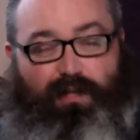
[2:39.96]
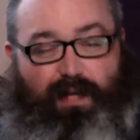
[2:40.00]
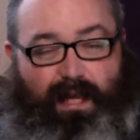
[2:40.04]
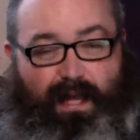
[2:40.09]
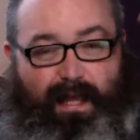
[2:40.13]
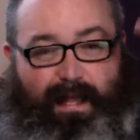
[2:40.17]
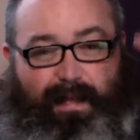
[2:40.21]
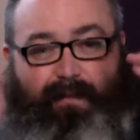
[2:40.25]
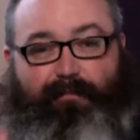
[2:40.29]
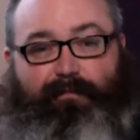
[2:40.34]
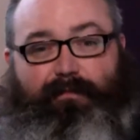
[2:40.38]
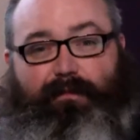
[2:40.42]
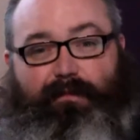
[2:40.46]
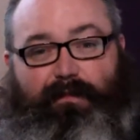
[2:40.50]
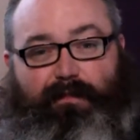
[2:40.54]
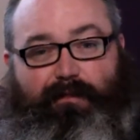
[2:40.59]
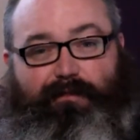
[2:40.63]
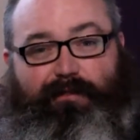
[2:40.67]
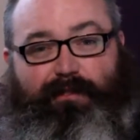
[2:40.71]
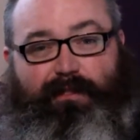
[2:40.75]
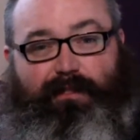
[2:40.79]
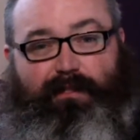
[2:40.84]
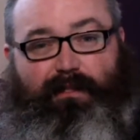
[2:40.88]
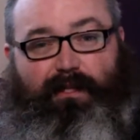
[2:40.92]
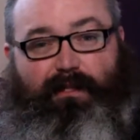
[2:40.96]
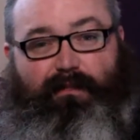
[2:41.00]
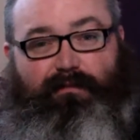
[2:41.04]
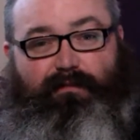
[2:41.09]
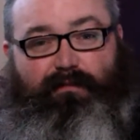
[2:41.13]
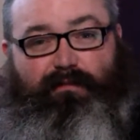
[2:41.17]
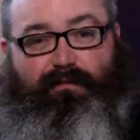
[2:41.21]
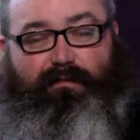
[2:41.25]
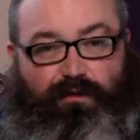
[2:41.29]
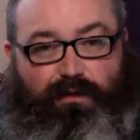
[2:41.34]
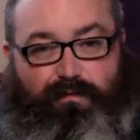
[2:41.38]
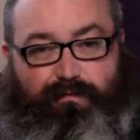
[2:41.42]
anything that she
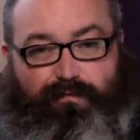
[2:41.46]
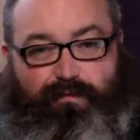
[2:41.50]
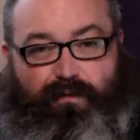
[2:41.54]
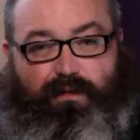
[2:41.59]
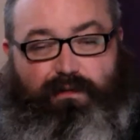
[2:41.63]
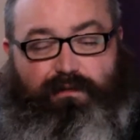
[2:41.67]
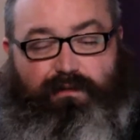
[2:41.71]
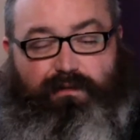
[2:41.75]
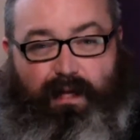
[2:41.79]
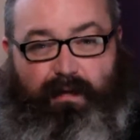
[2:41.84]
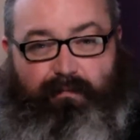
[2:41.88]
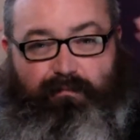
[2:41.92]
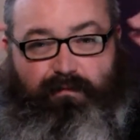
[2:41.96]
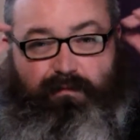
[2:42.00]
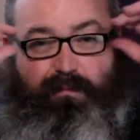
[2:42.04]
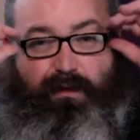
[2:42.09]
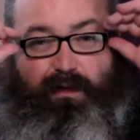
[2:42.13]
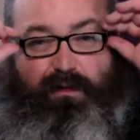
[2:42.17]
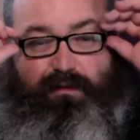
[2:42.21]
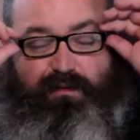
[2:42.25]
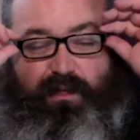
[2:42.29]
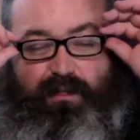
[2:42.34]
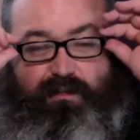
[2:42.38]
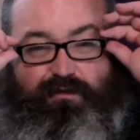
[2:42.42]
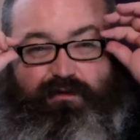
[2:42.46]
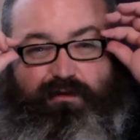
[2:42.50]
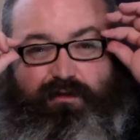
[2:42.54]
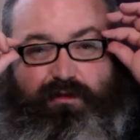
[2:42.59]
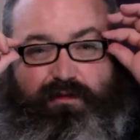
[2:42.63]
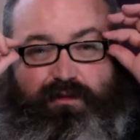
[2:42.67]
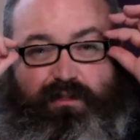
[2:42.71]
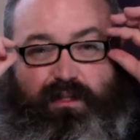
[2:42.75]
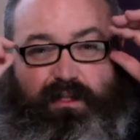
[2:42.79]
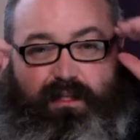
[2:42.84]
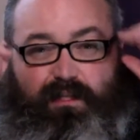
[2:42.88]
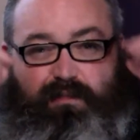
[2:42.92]
does. She first came to my
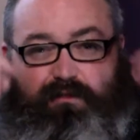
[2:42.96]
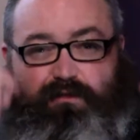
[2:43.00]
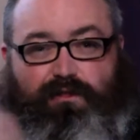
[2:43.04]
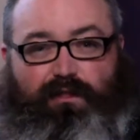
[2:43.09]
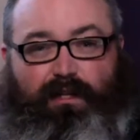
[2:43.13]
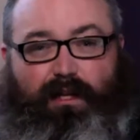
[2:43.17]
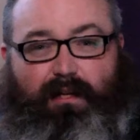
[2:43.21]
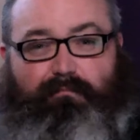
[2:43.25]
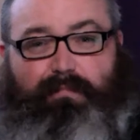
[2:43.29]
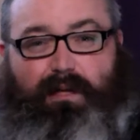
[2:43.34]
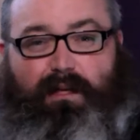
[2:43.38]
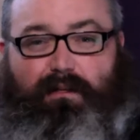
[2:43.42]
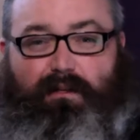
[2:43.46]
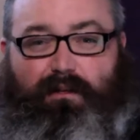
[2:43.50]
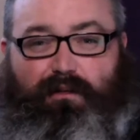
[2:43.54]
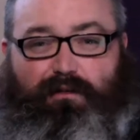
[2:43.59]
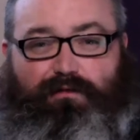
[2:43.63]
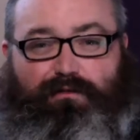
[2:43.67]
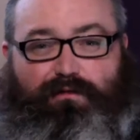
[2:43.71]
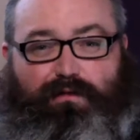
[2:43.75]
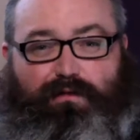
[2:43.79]
attention in Shane Meadows' The